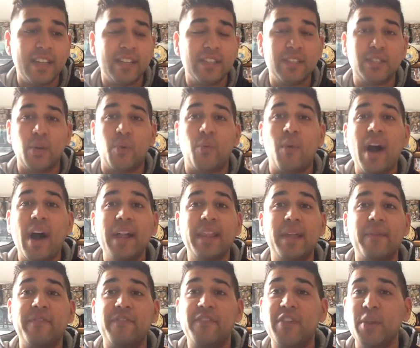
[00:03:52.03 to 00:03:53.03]
So while
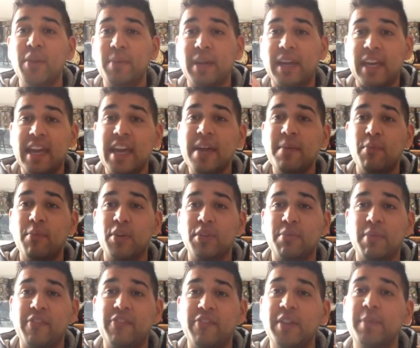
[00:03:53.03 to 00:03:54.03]
I'm filming him with
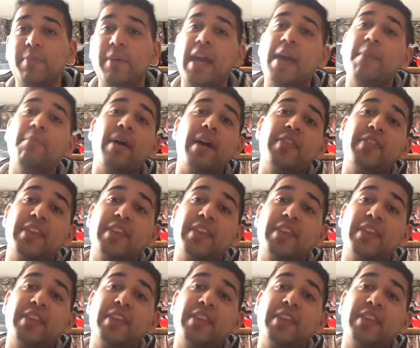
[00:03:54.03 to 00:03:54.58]
my flip cam,